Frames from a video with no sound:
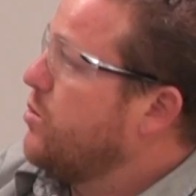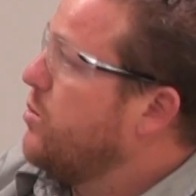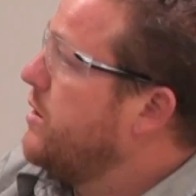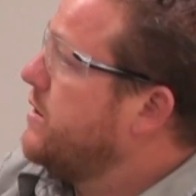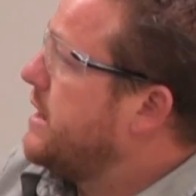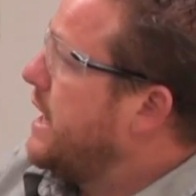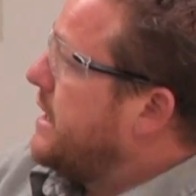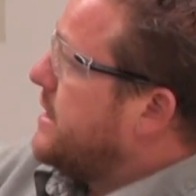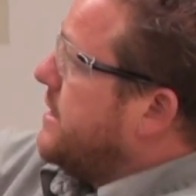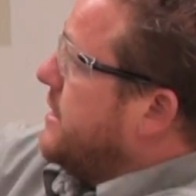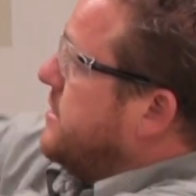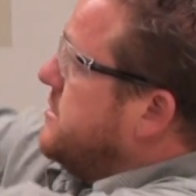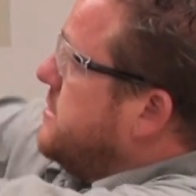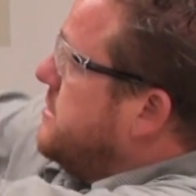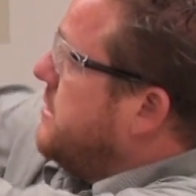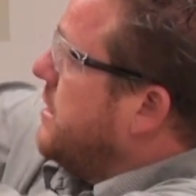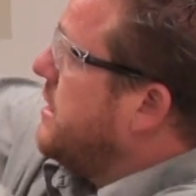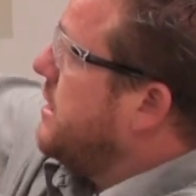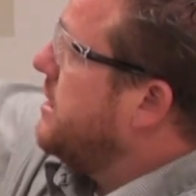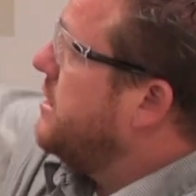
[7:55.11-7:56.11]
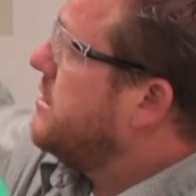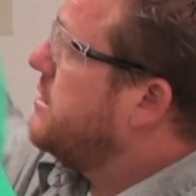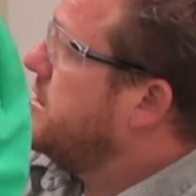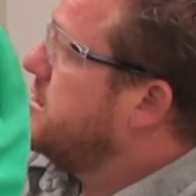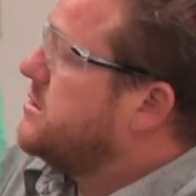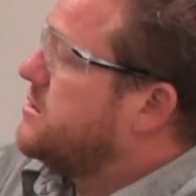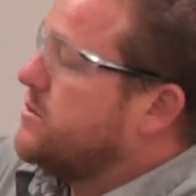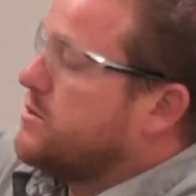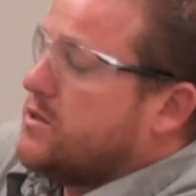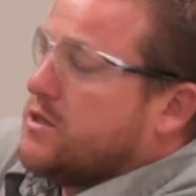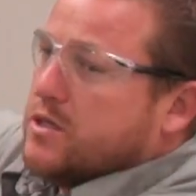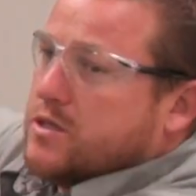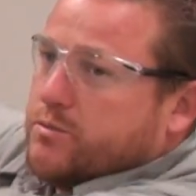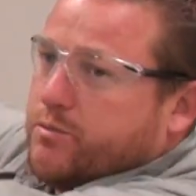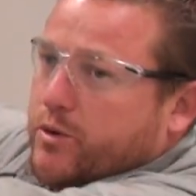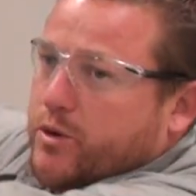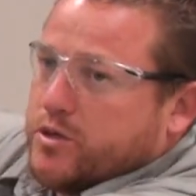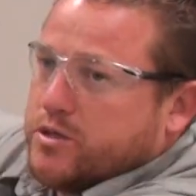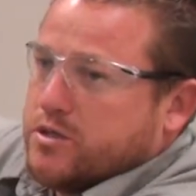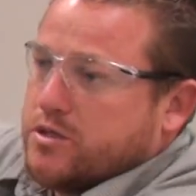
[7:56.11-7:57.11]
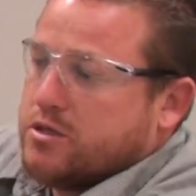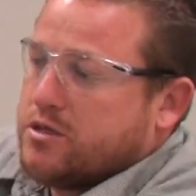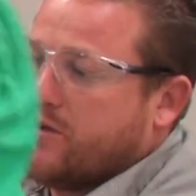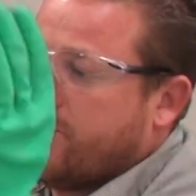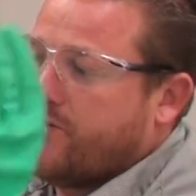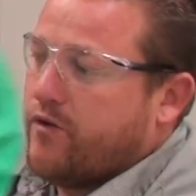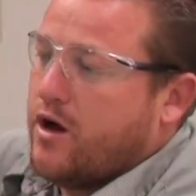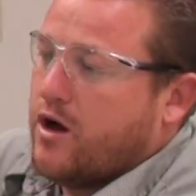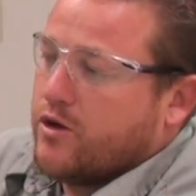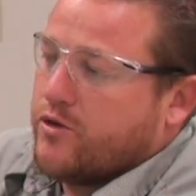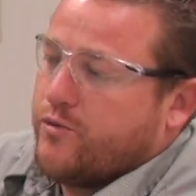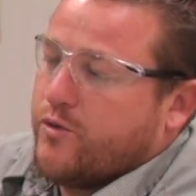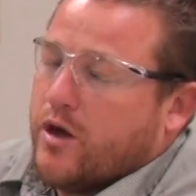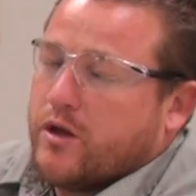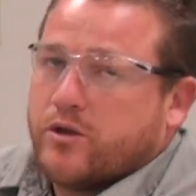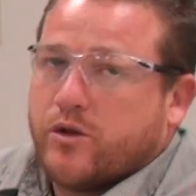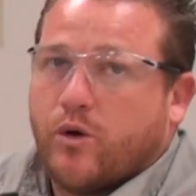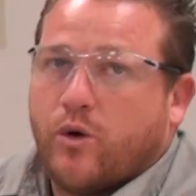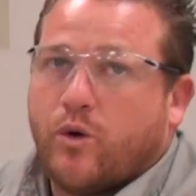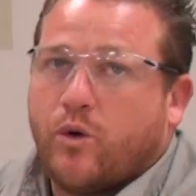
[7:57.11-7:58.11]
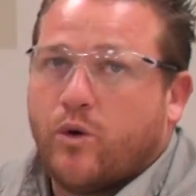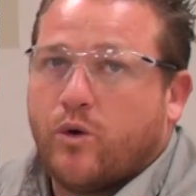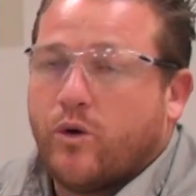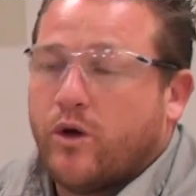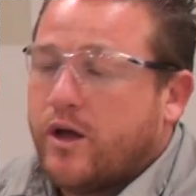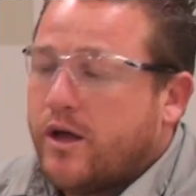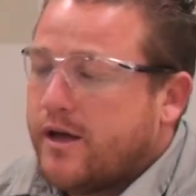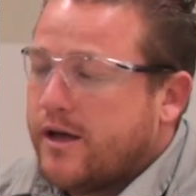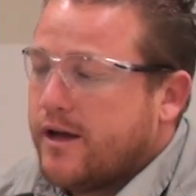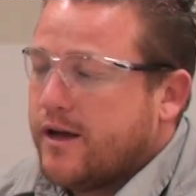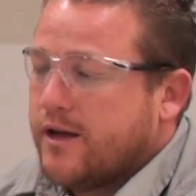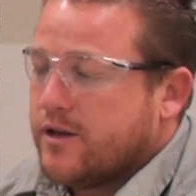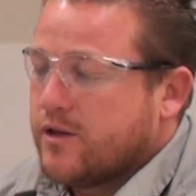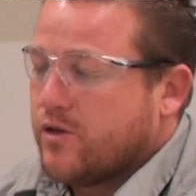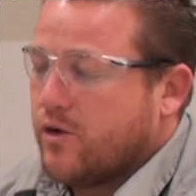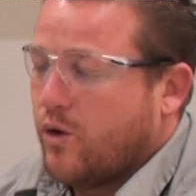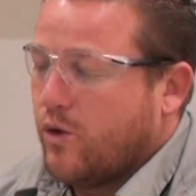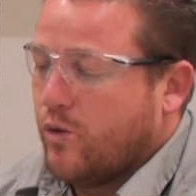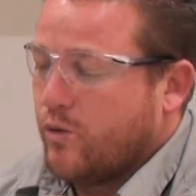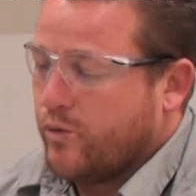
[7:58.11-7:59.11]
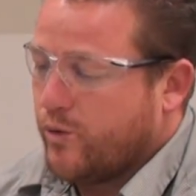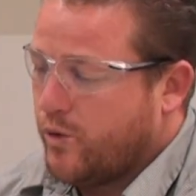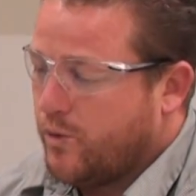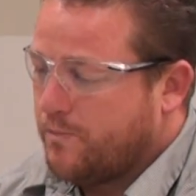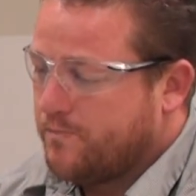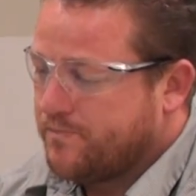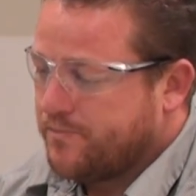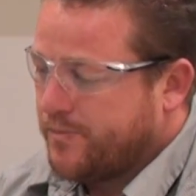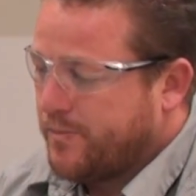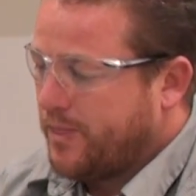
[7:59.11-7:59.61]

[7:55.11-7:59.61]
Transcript: What that does is it disperses the fog throughout the whole room.